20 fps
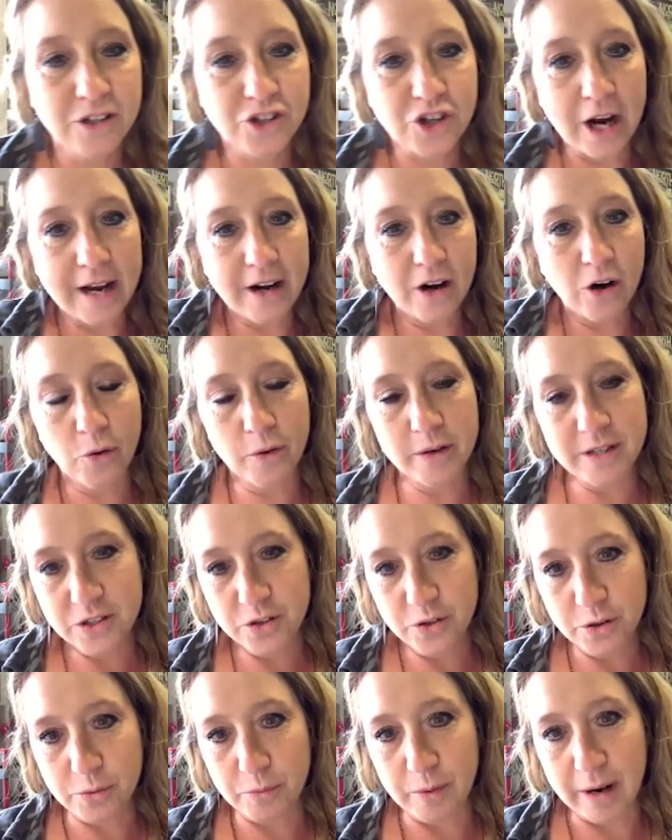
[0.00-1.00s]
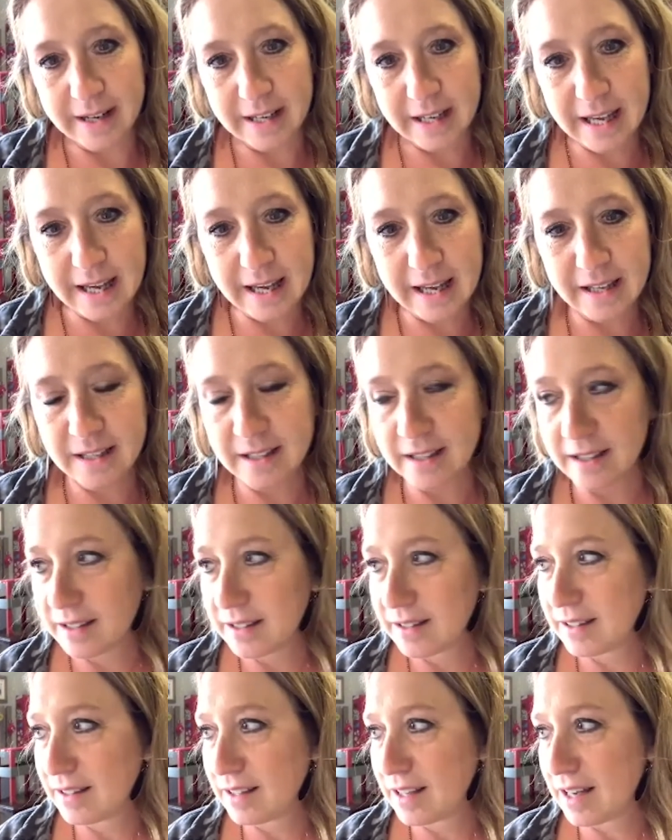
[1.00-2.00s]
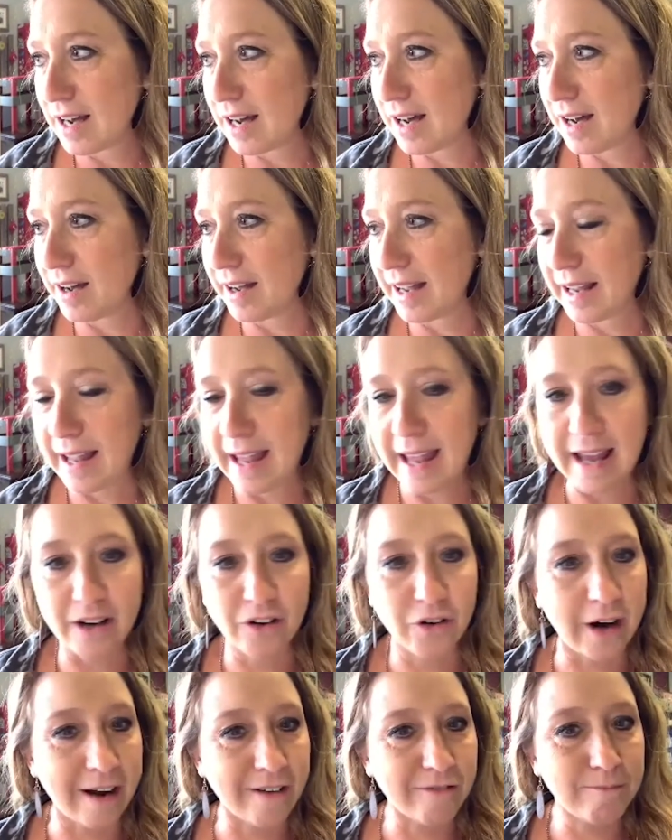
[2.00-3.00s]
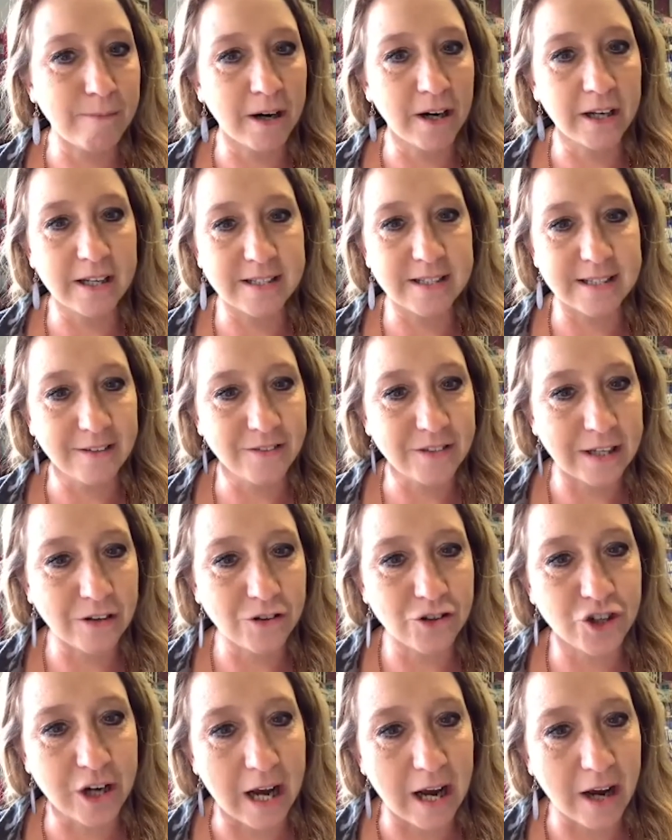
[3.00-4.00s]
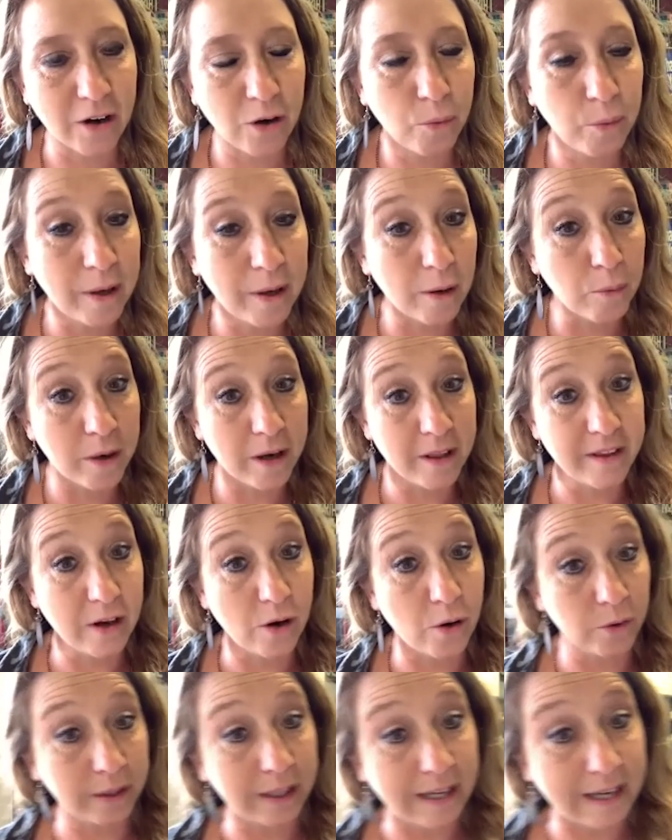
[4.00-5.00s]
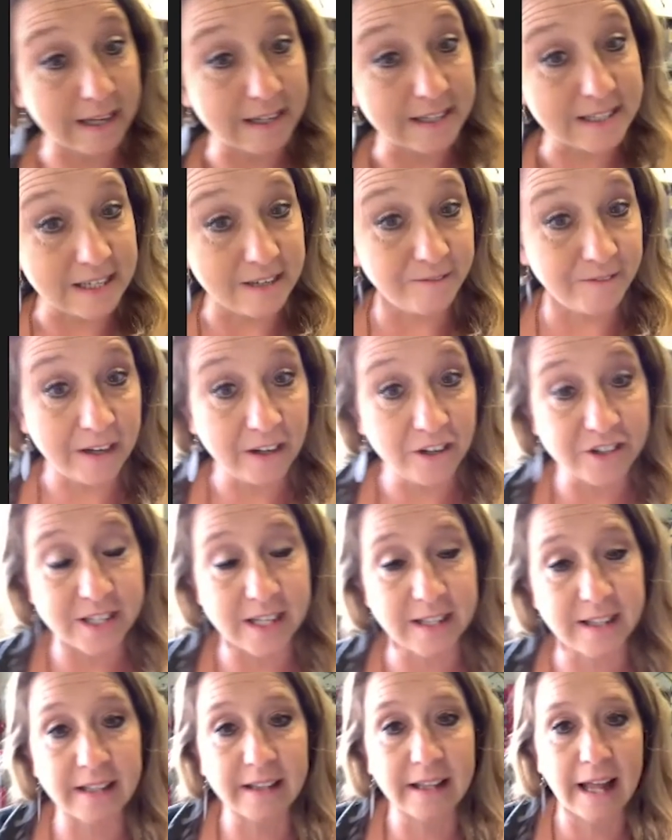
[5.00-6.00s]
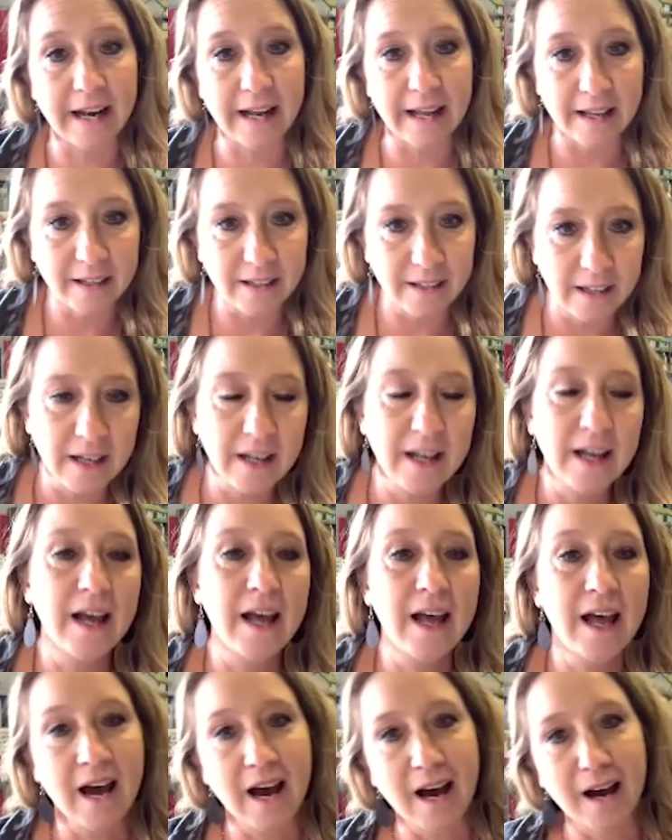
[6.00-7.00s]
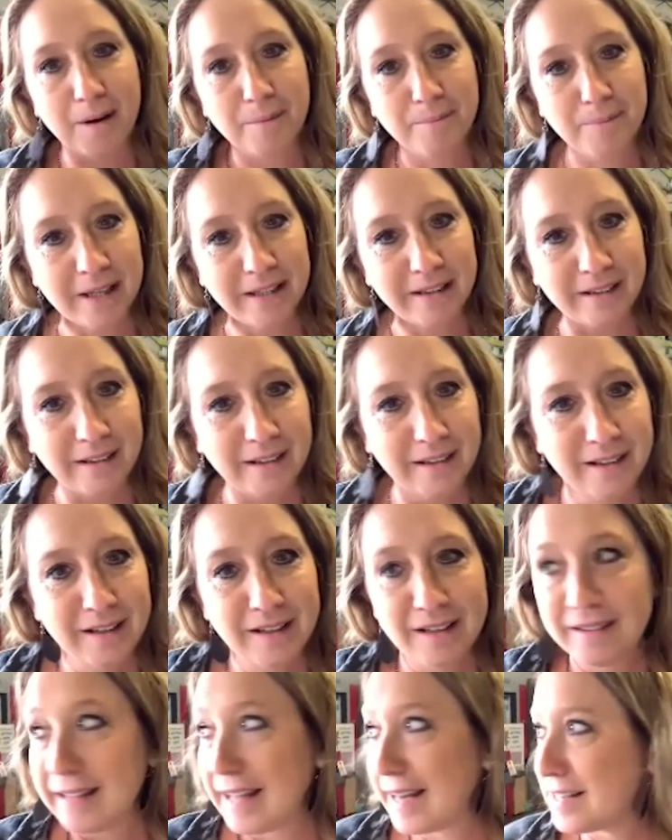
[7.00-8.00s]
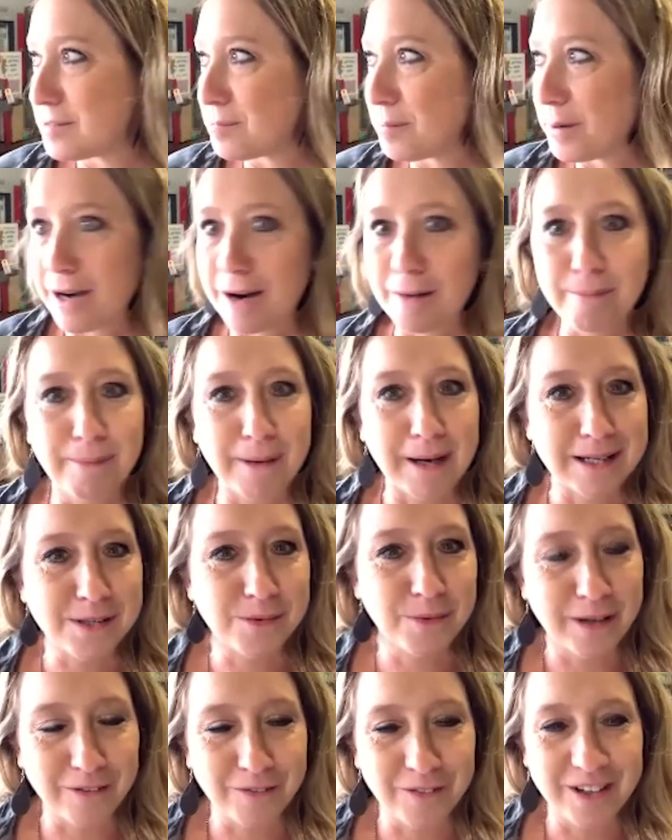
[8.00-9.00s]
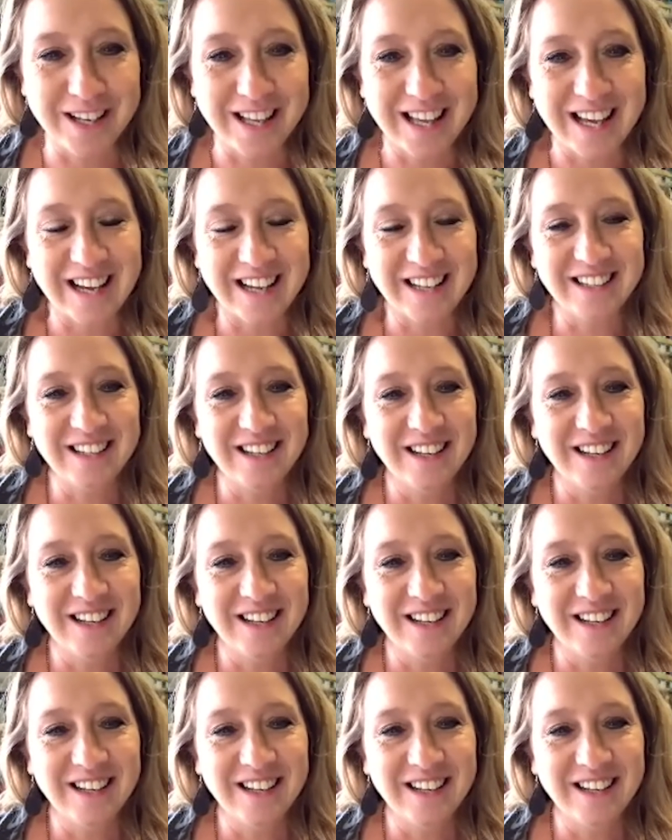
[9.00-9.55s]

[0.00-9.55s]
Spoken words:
try to always do the Renegade handcraft market downtown Chicago. We are one of the only antique vendors that they let in. They let us bring the bus whenever we can.